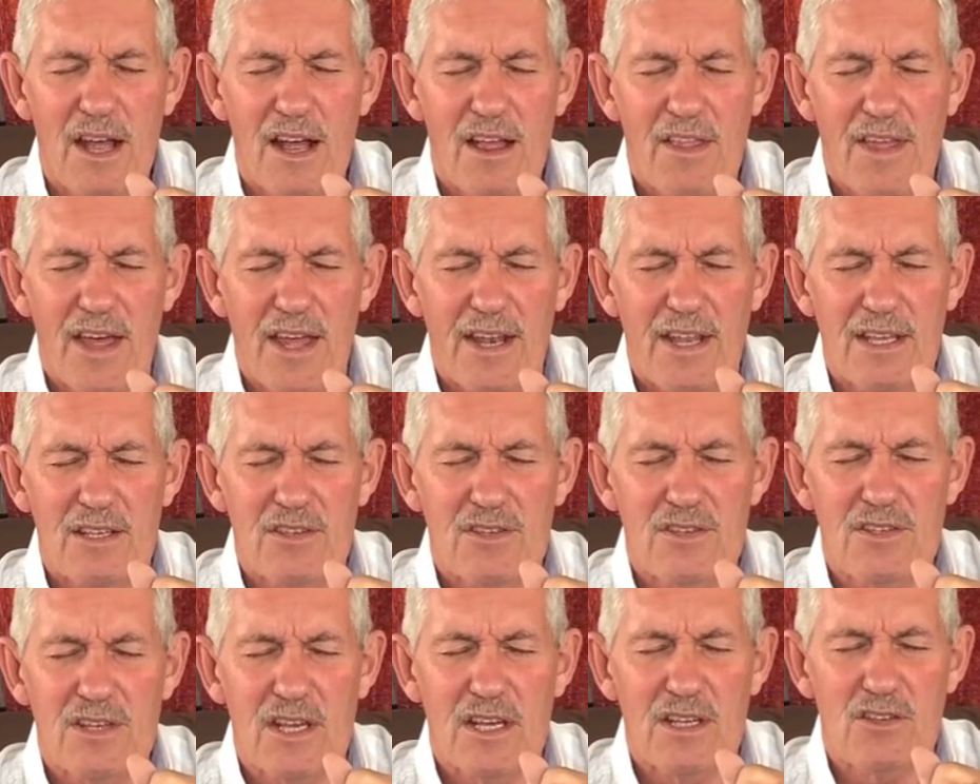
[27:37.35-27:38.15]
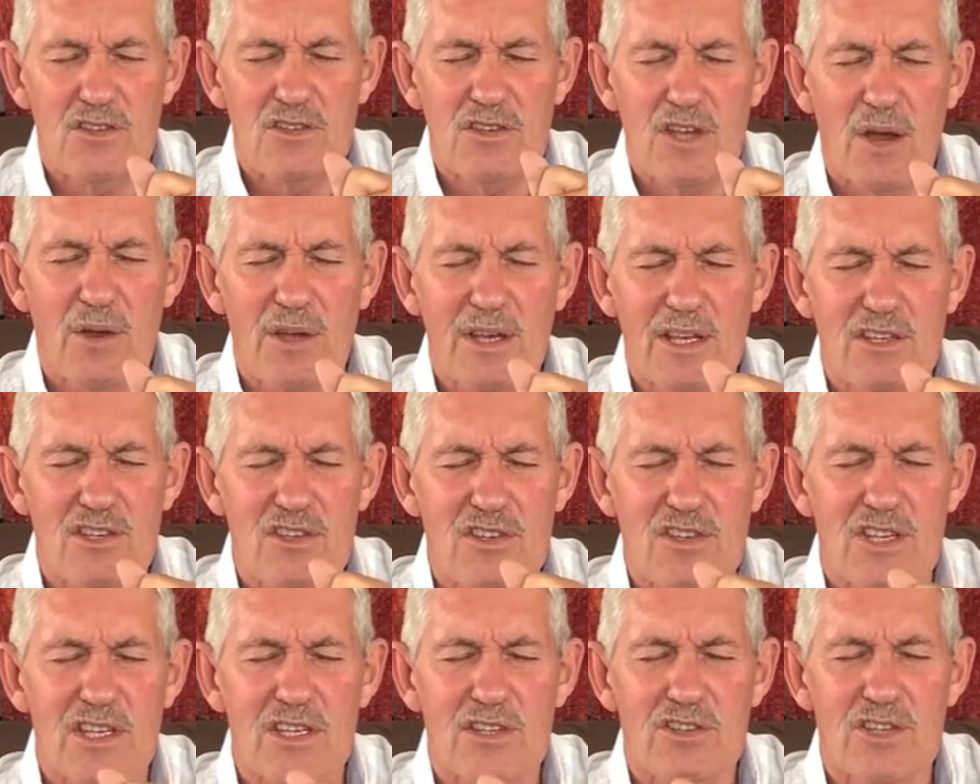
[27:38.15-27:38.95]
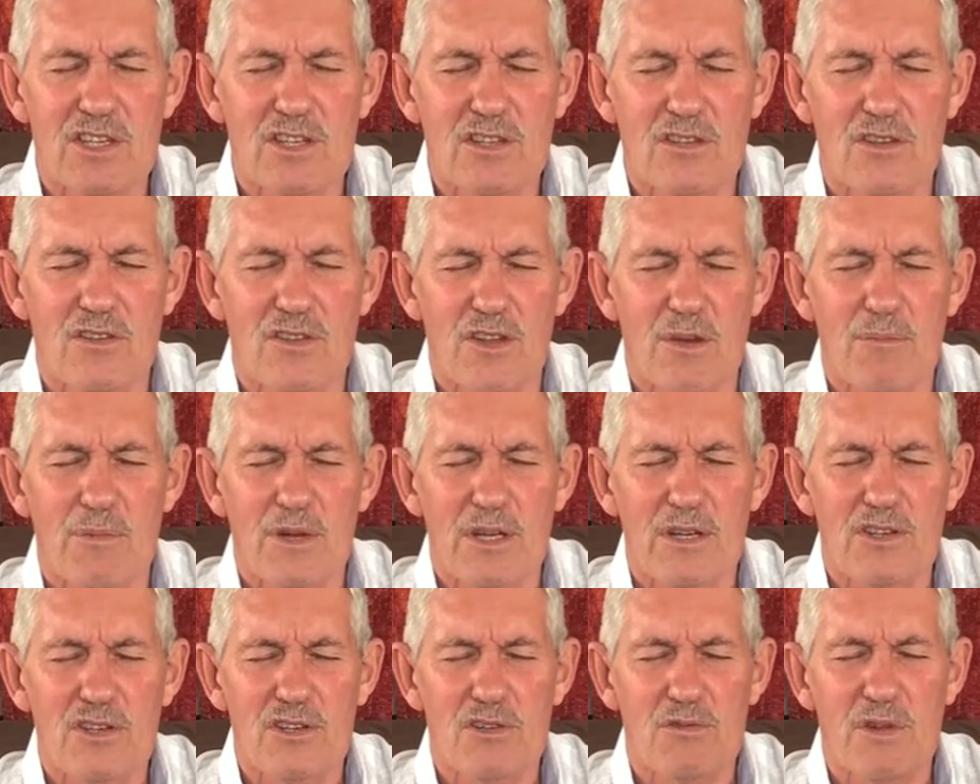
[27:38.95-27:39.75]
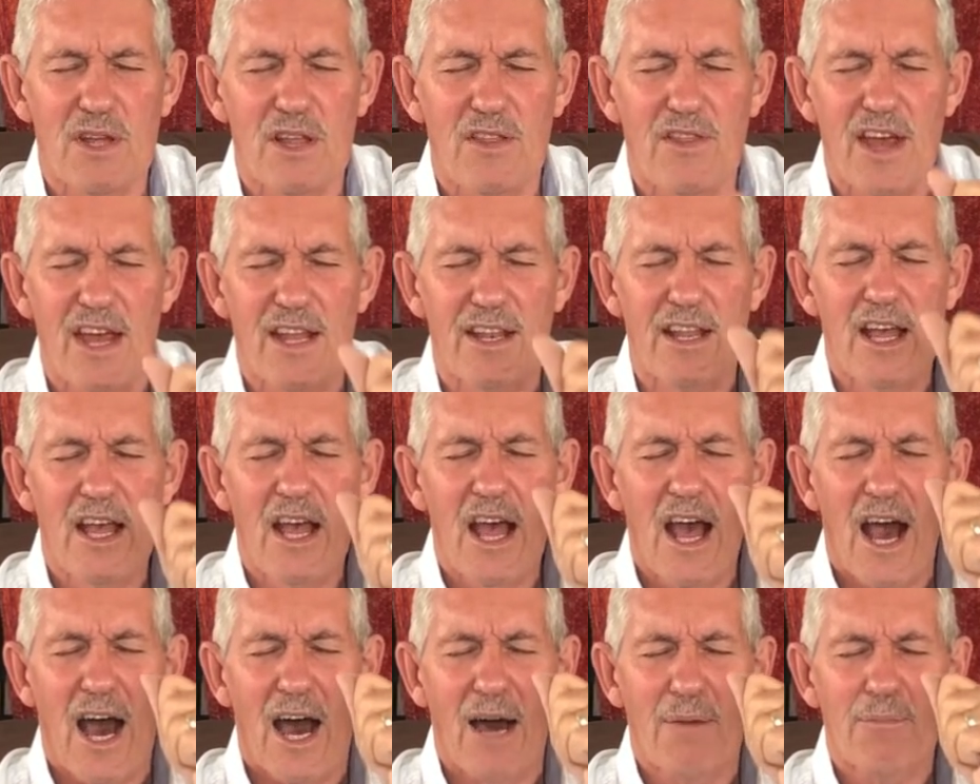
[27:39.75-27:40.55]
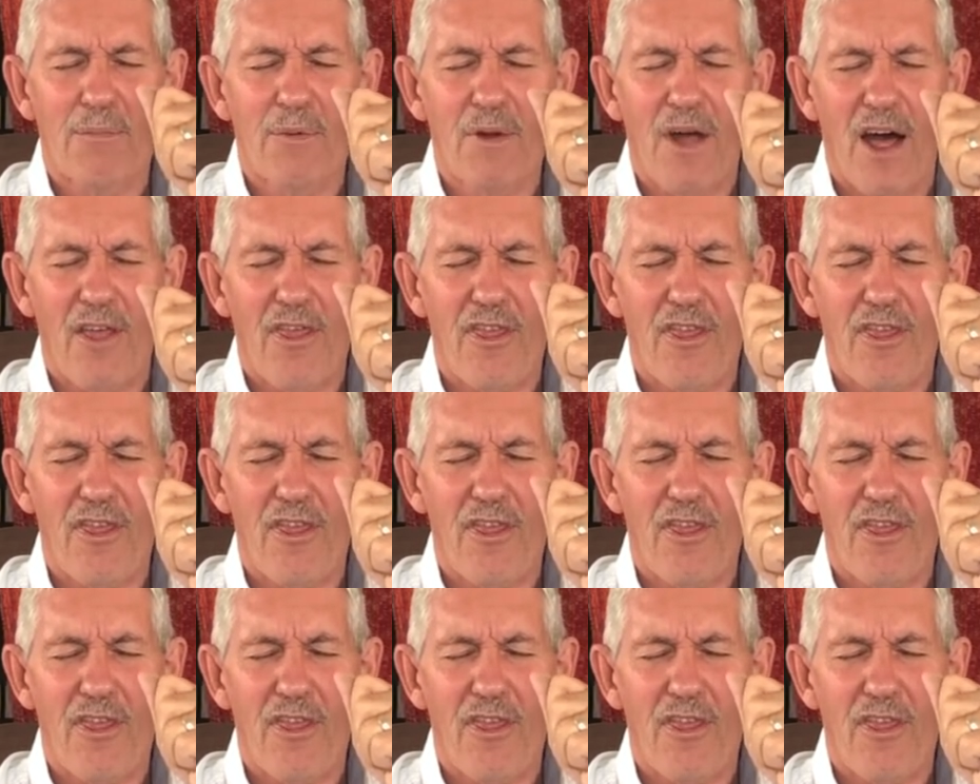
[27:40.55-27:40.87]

that is uh, sowing seeds into the ministry that I,